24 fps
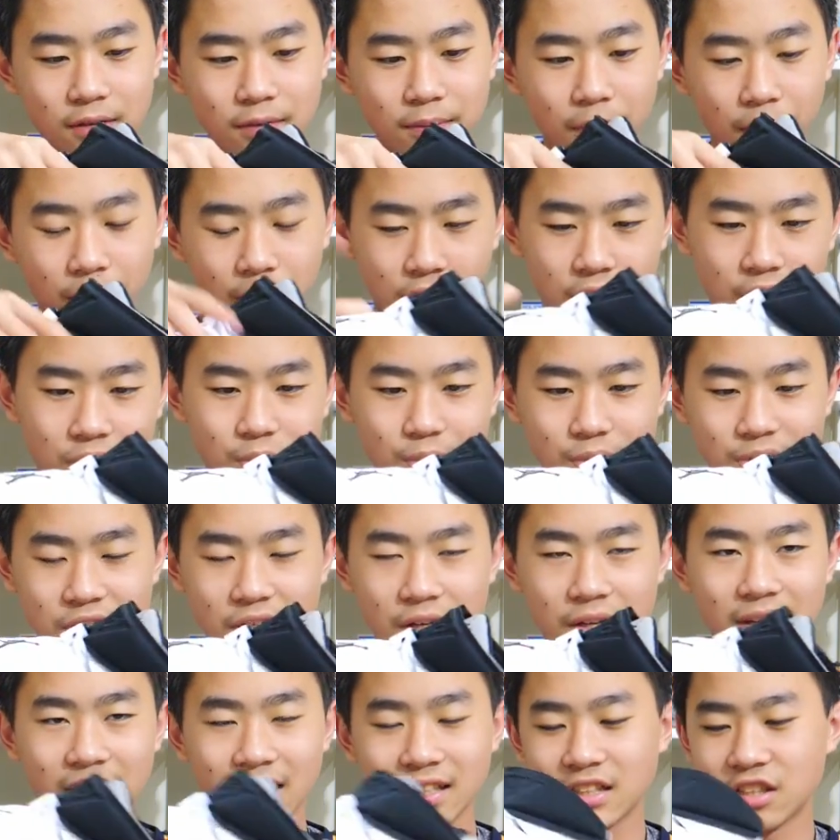part, which
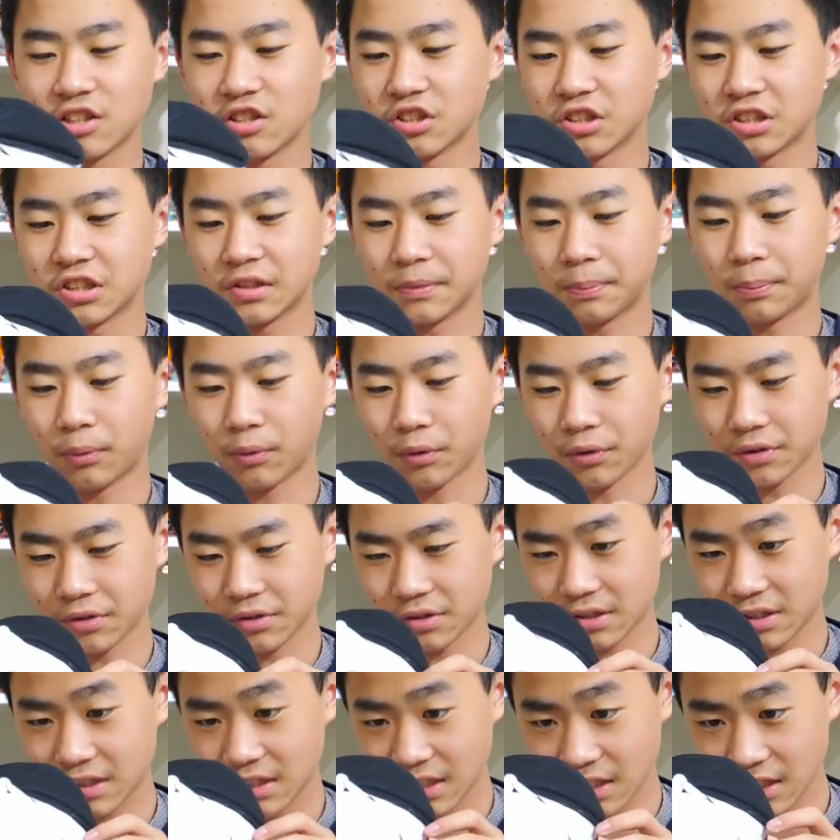I guess is just support your
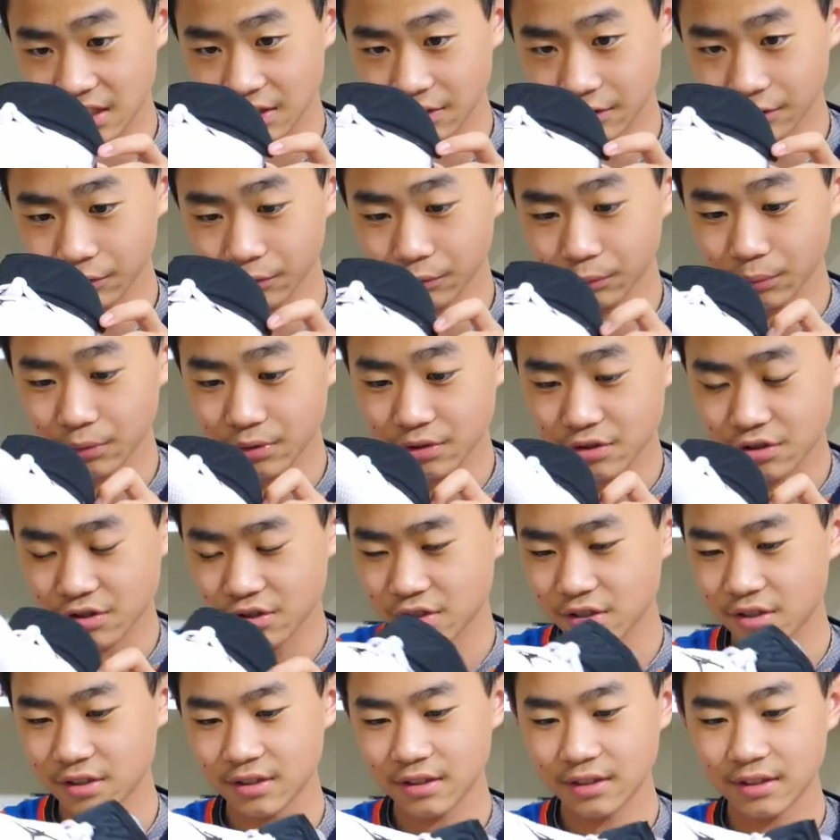heel, which
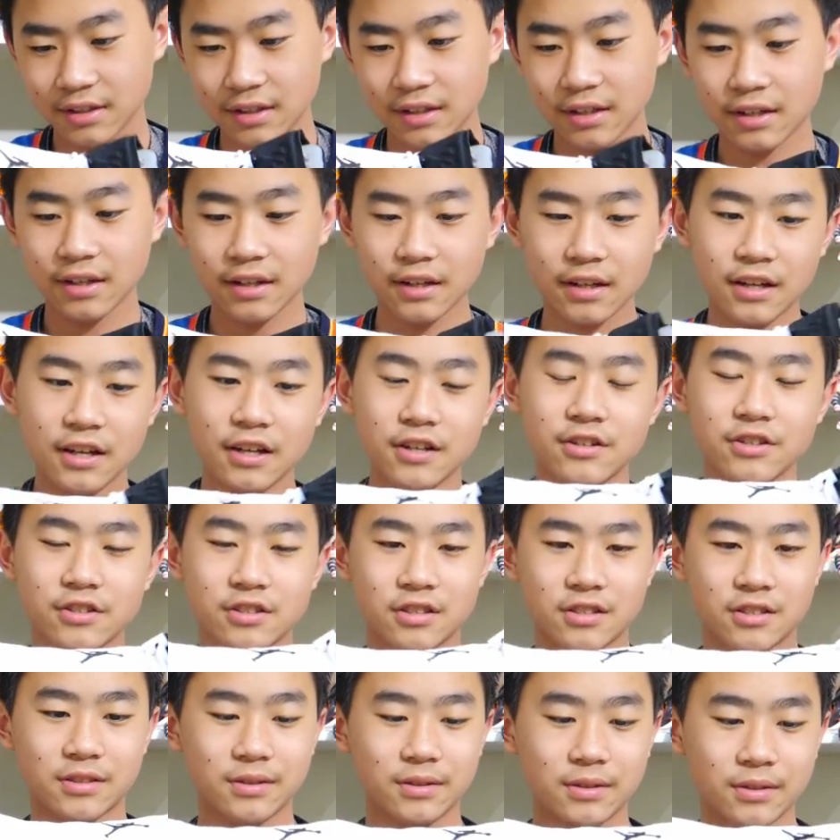is
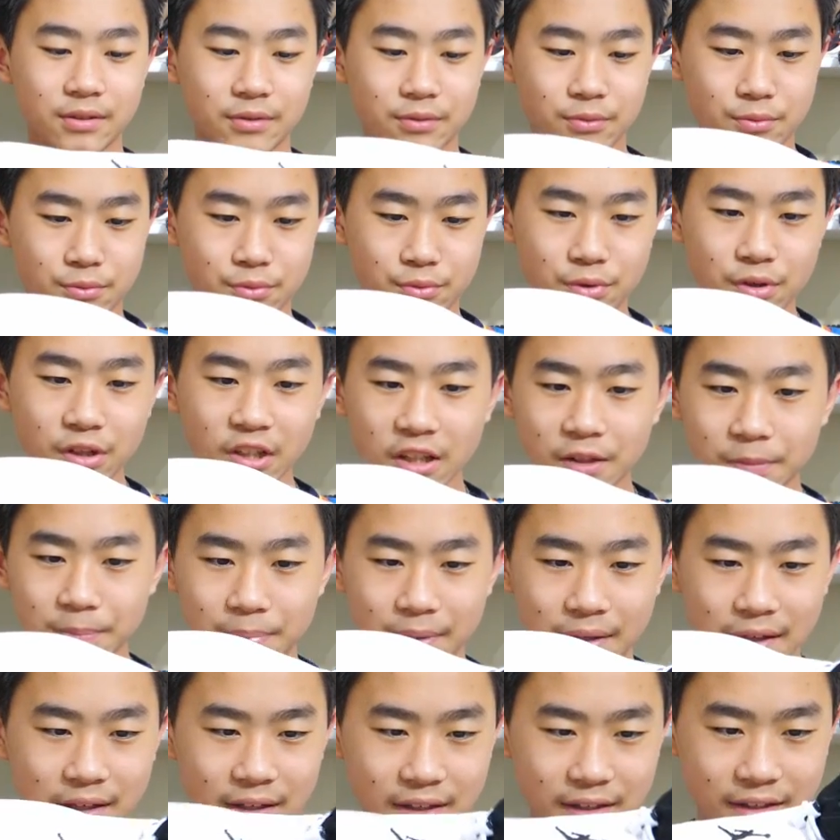just really
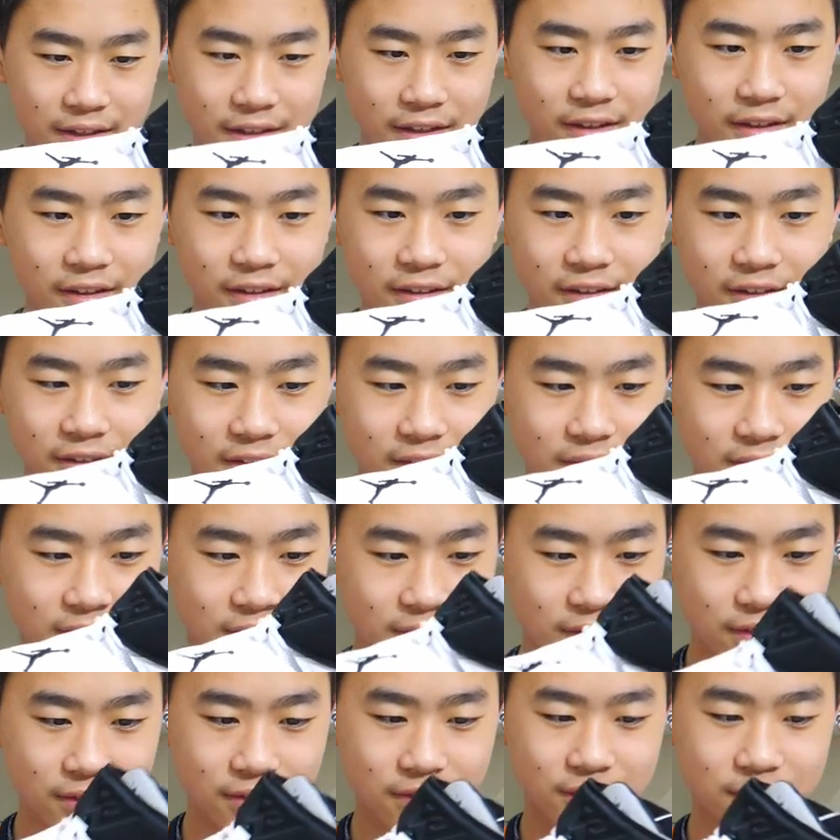big.
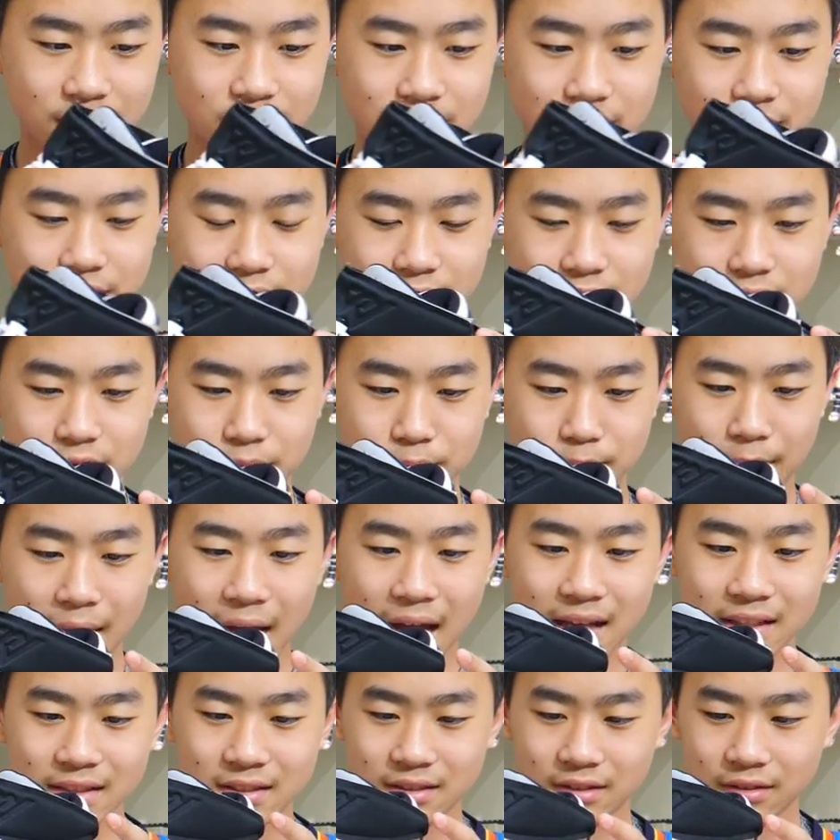It's
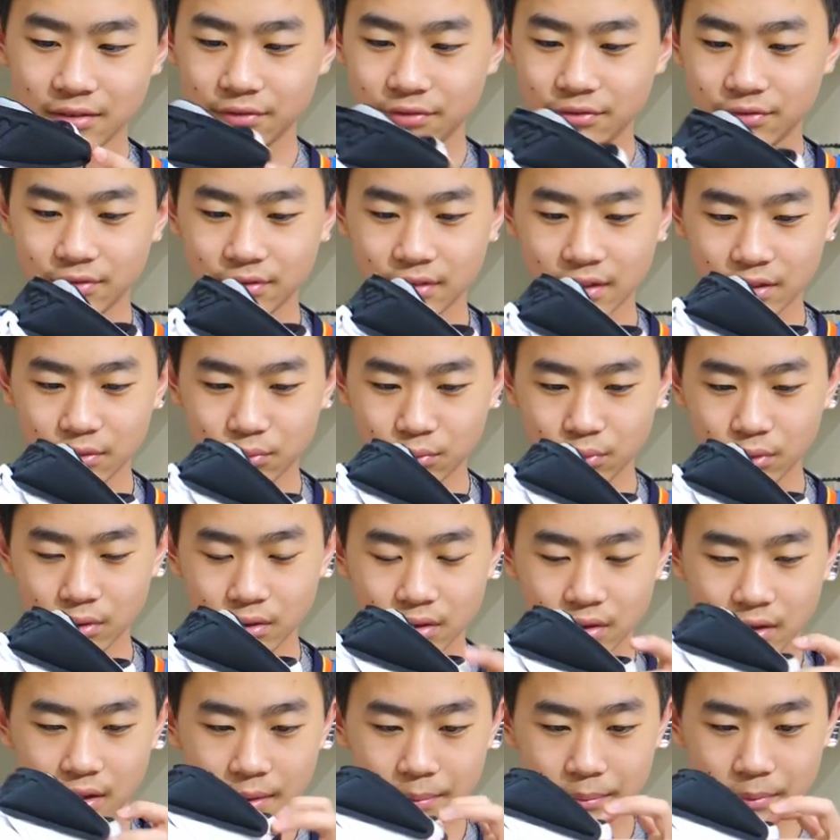massive, and
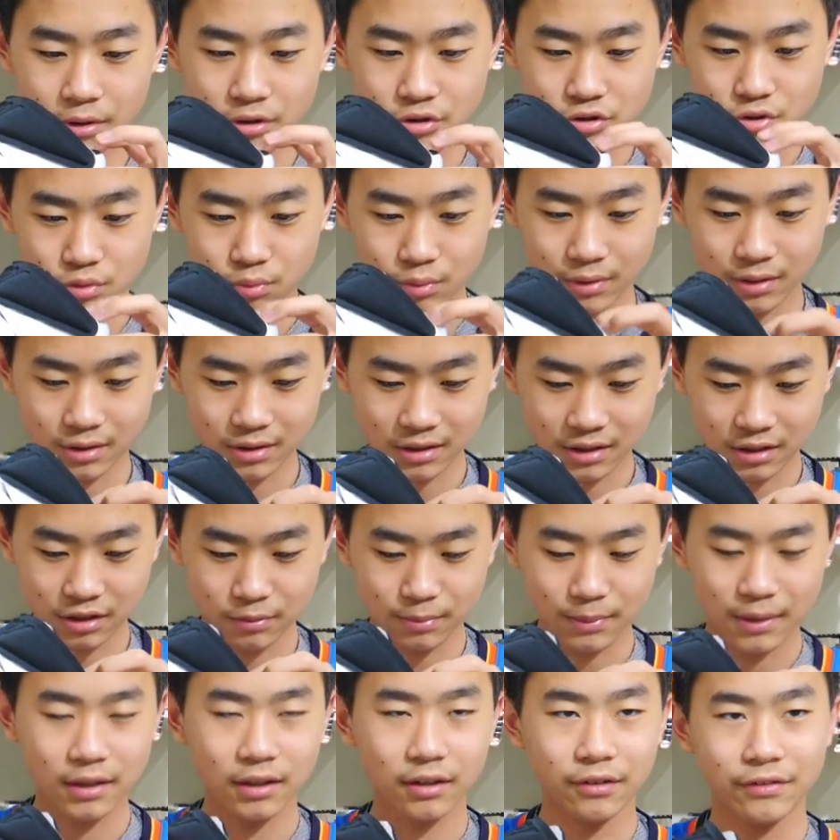I'm not sure what this thing's
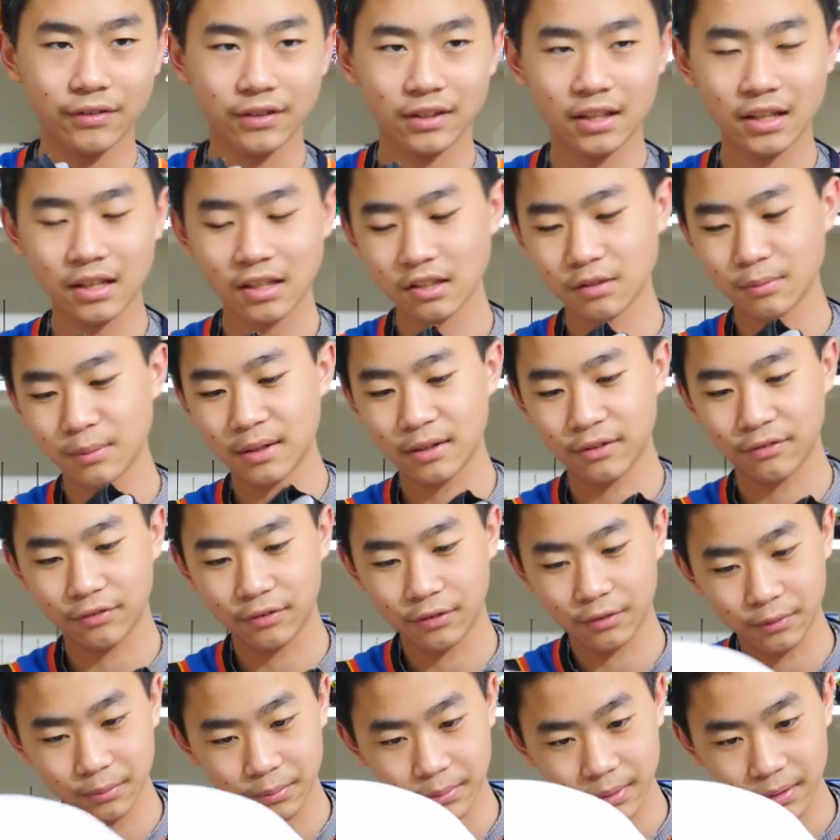made of. I think it's made of
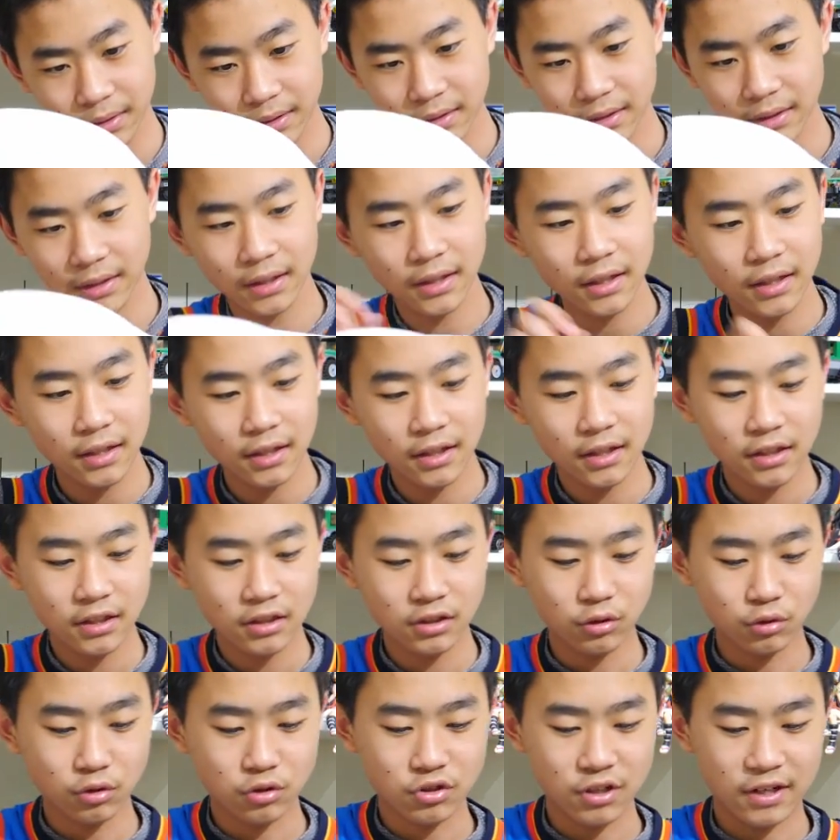foam.
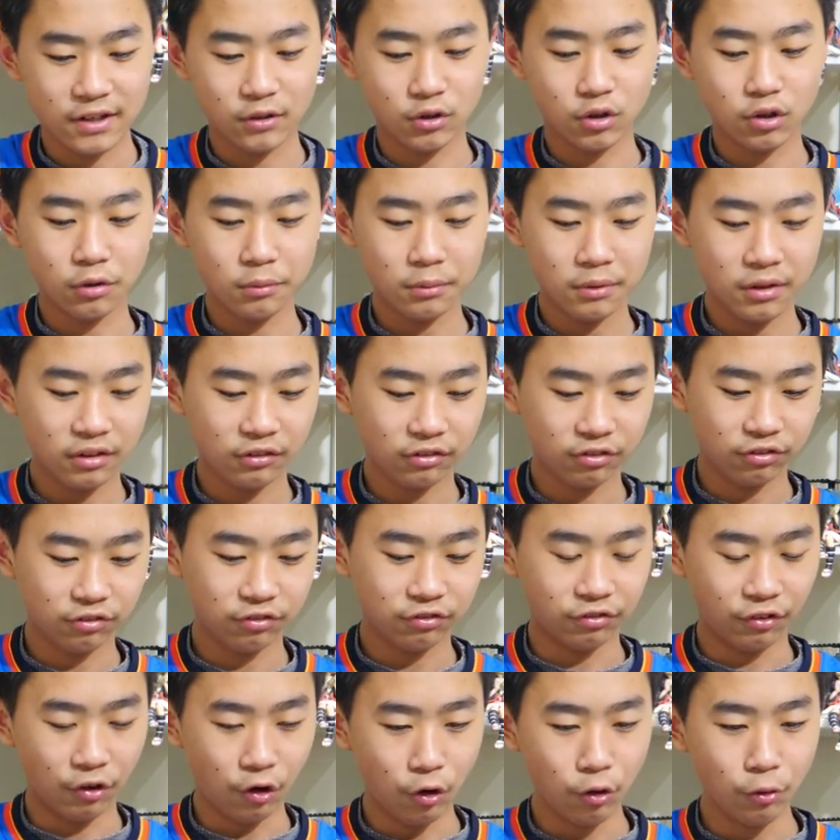So it's ginormous
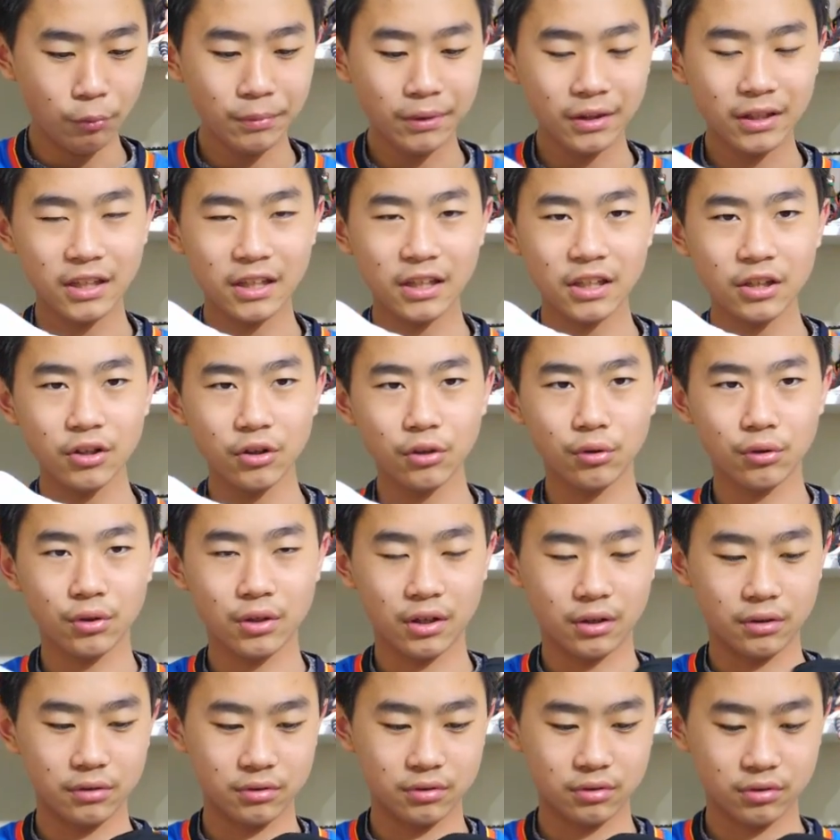foam heel
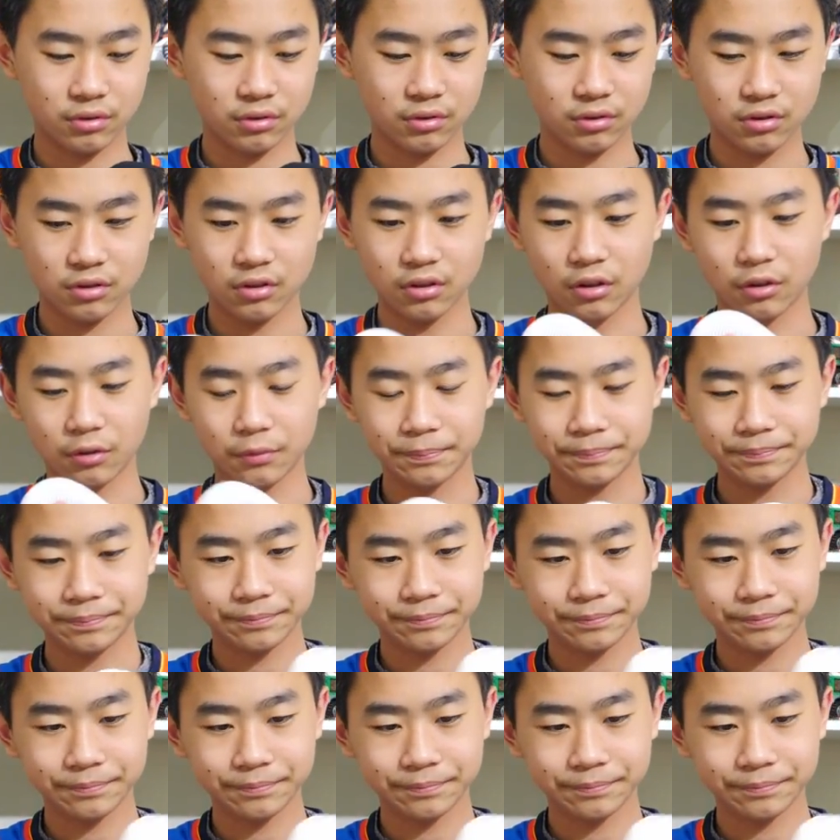counter. So